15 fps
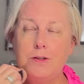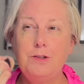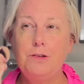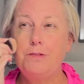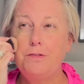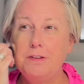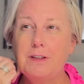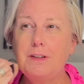do
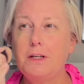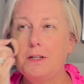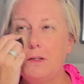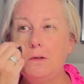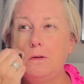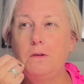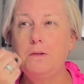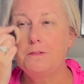you feel like
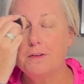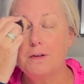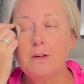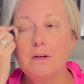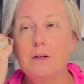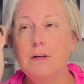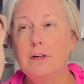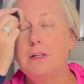you've
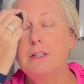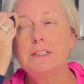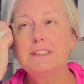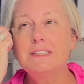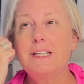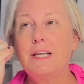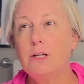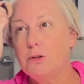
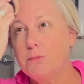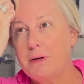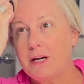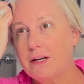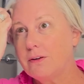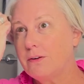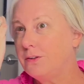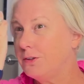scaled
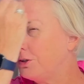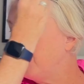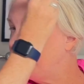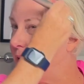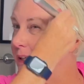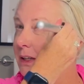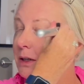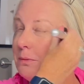back on your
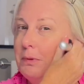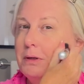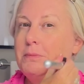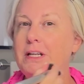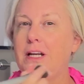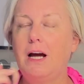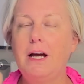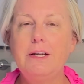makeup? I
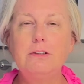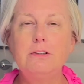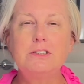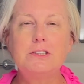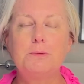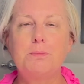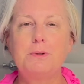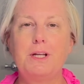mean, I
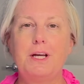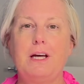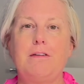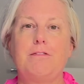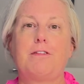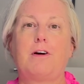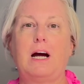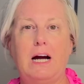used to play
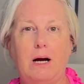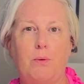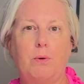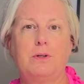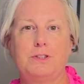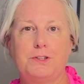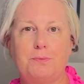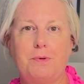for
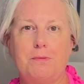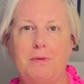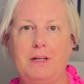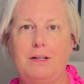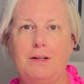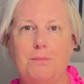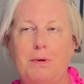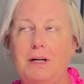hours with
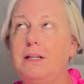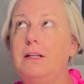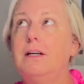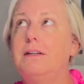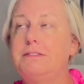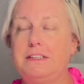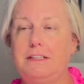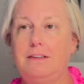makeup. I
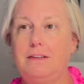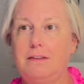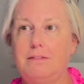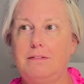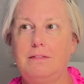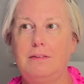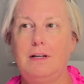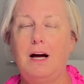loved it.
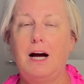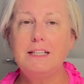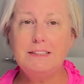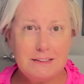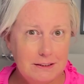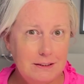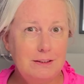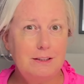I
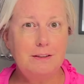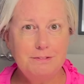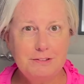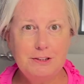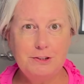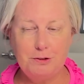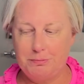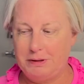still love
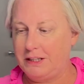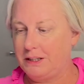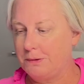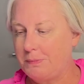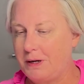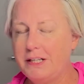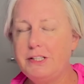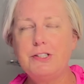to do
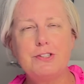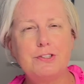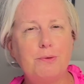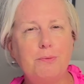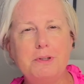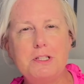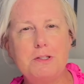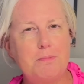makeup. I just don't
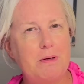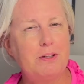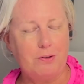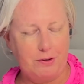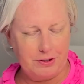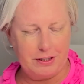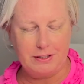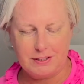want to spend
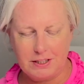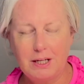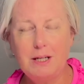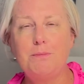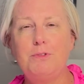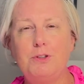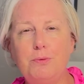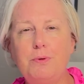all that
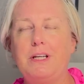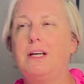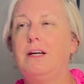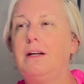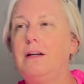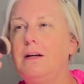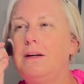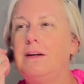time doing it
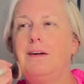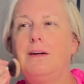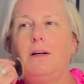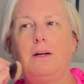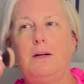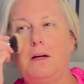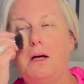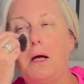
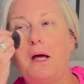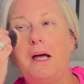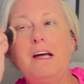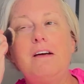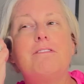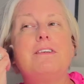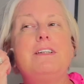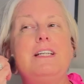
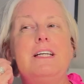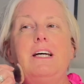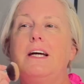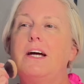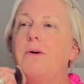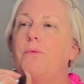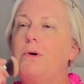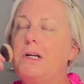every day.
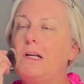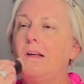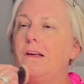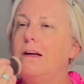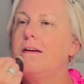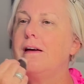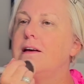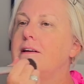I want to
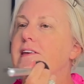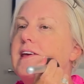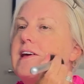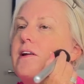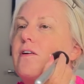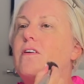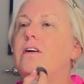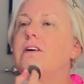
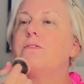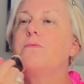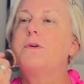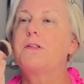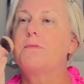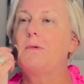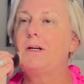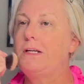get on
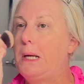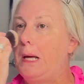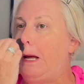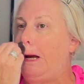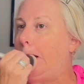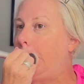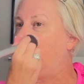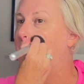with my day